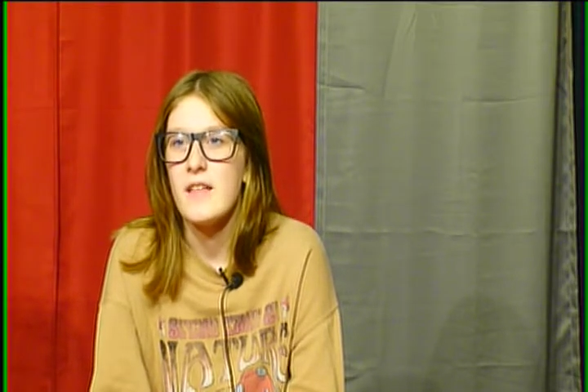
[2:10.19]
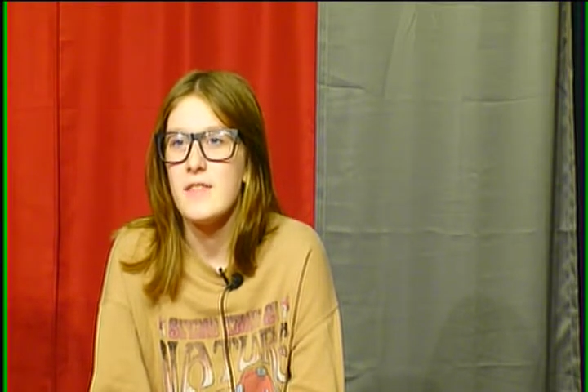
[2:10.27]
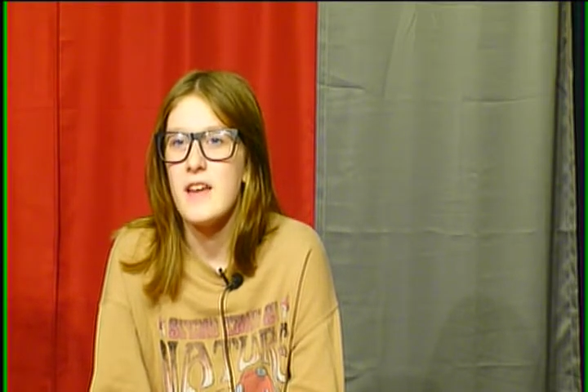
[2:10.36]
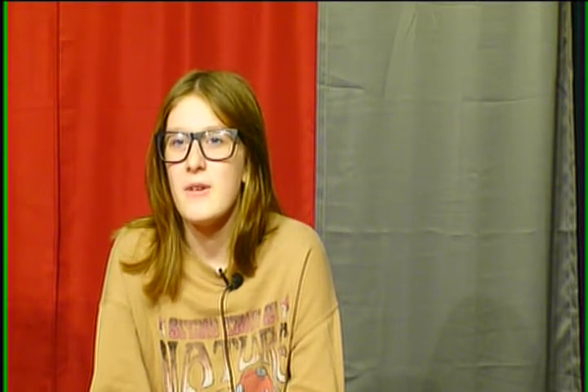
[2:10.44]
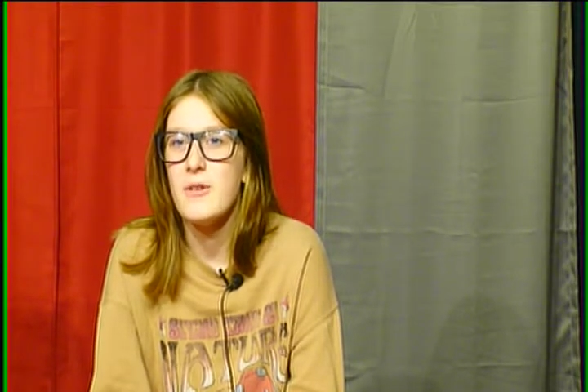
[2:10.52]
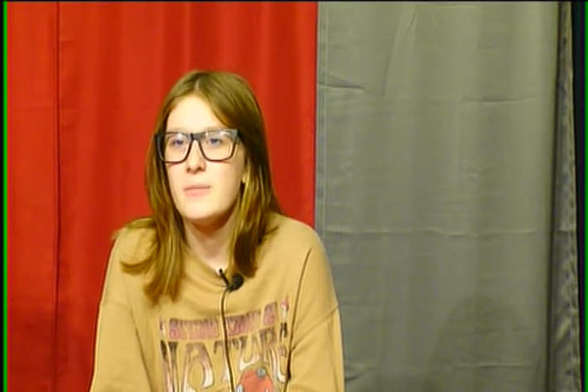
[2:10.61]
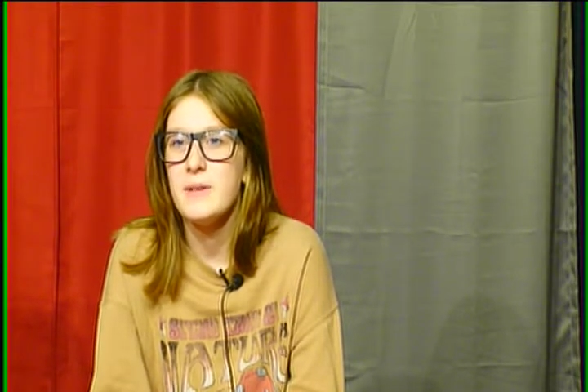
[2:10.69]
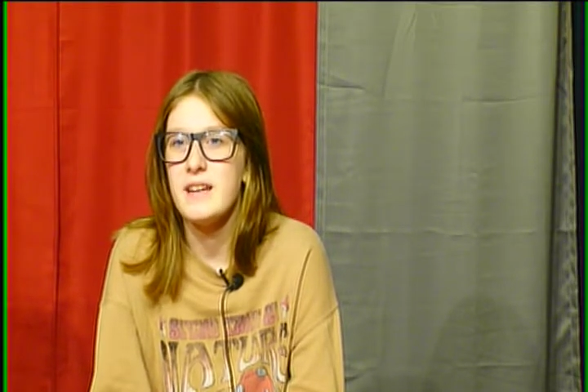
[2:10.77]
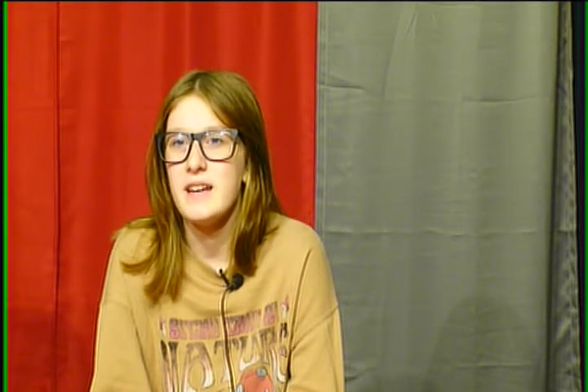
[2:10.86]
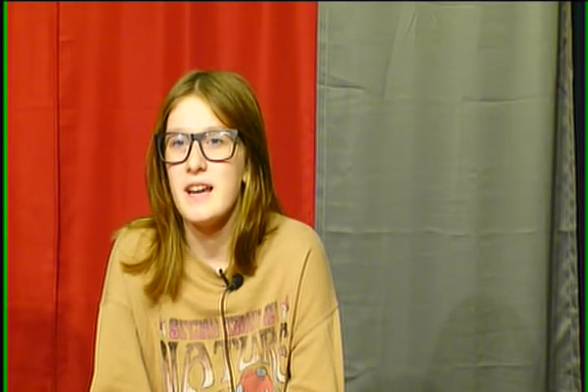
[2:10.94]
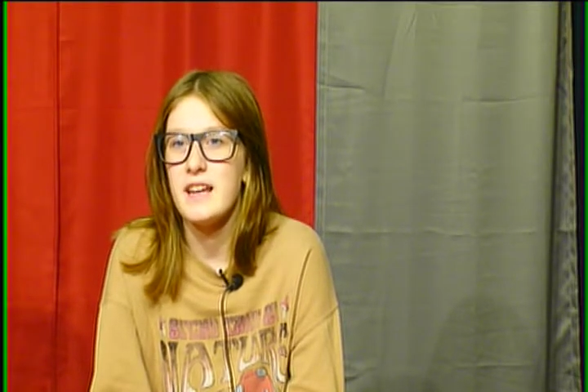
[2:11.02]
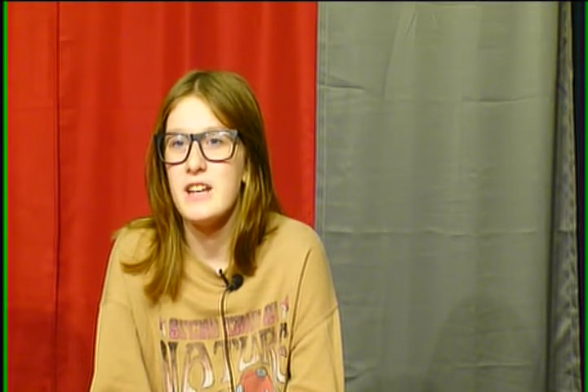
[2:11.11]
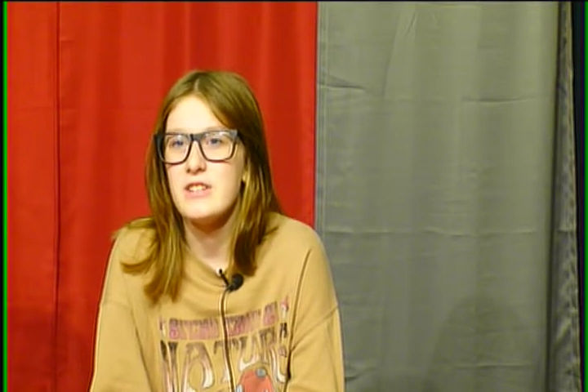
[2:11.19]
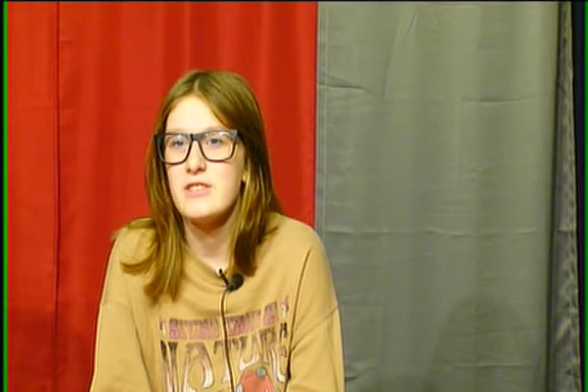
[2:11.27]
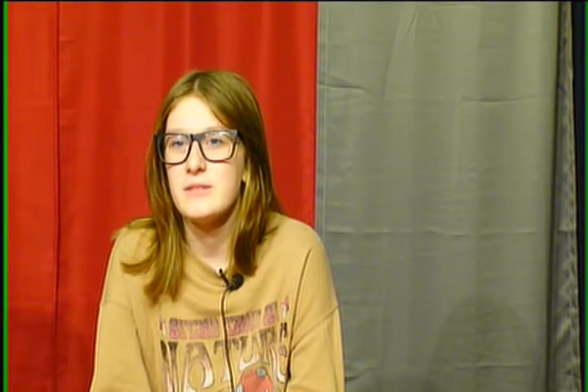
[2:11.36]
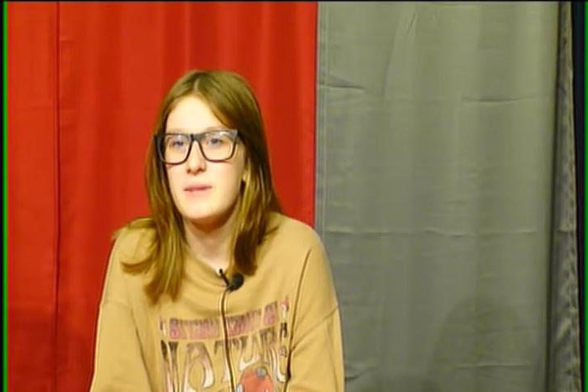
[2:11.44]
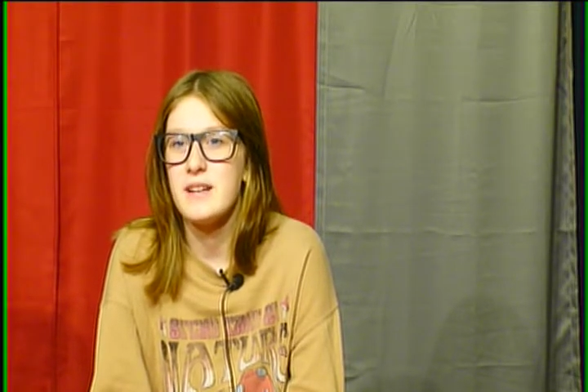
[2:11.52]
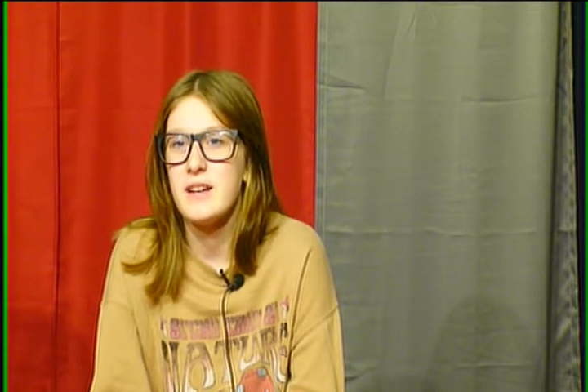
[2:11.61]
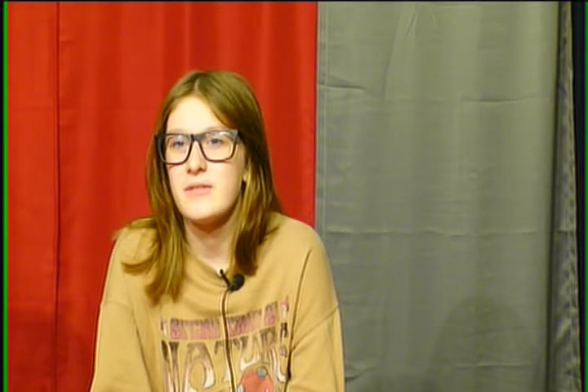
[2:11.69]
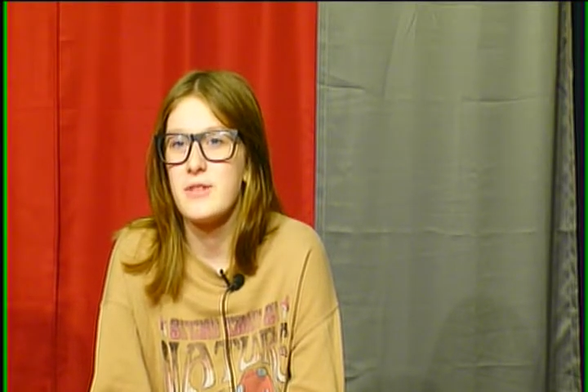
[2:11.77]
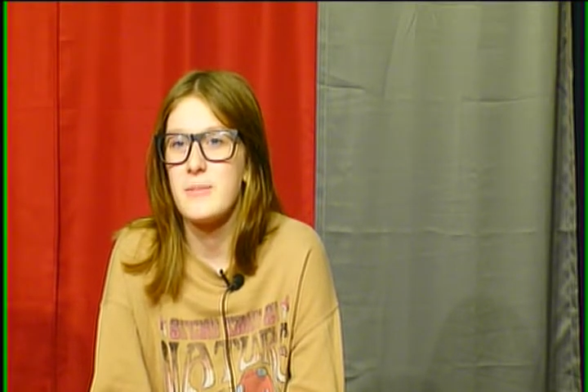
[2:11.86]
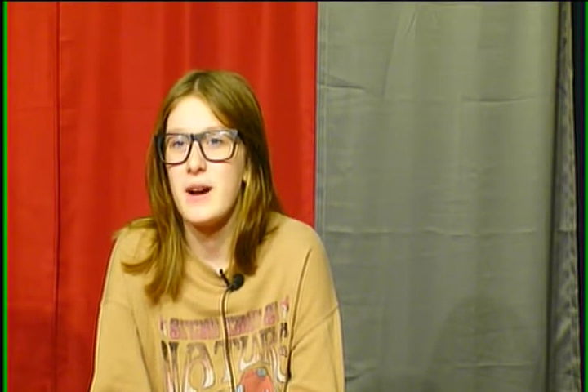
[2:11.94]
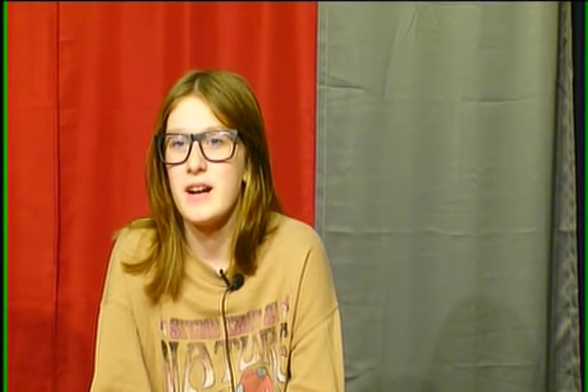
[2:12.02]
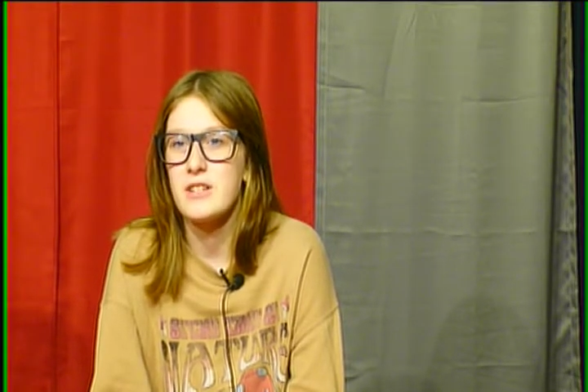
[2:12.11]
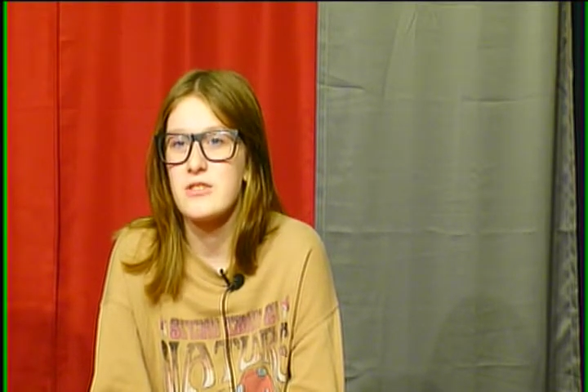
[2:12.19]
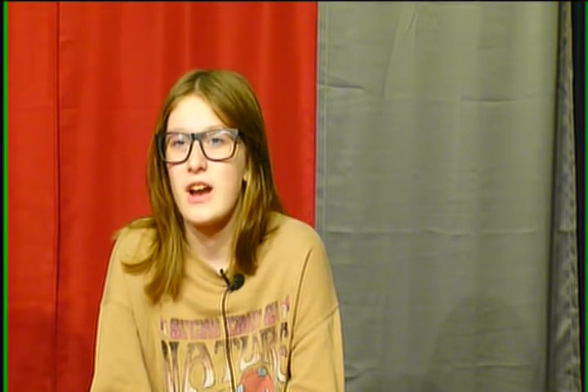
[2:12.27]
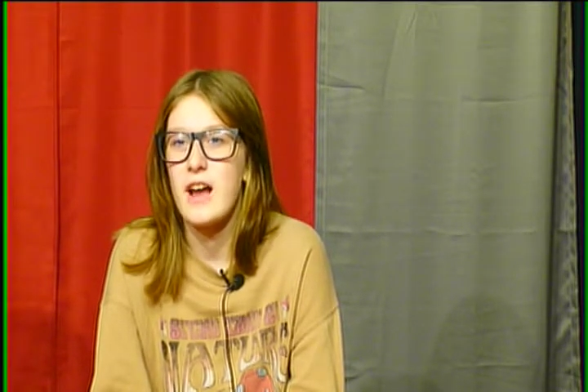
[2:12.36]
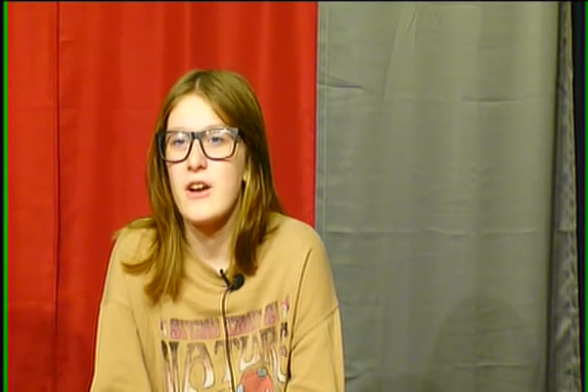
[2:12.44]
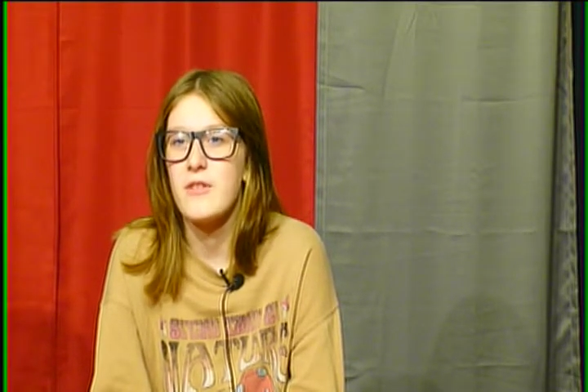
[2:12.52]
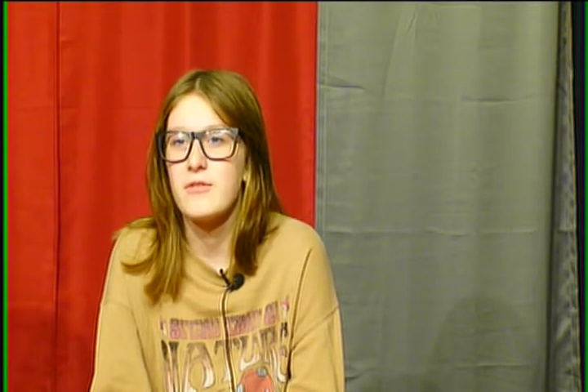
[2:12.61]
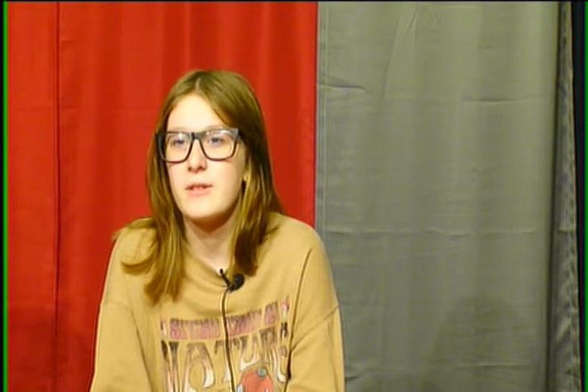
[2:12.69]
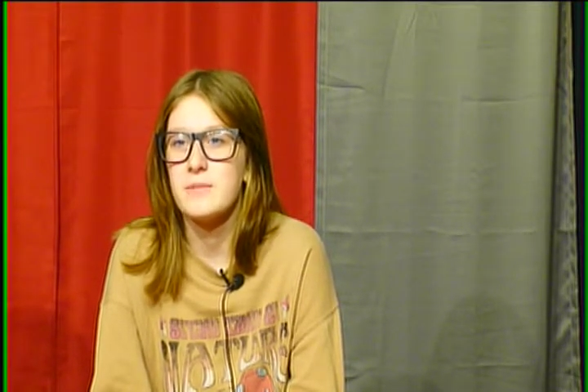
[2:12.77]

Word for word: There will be an interest meeting for Mock Trial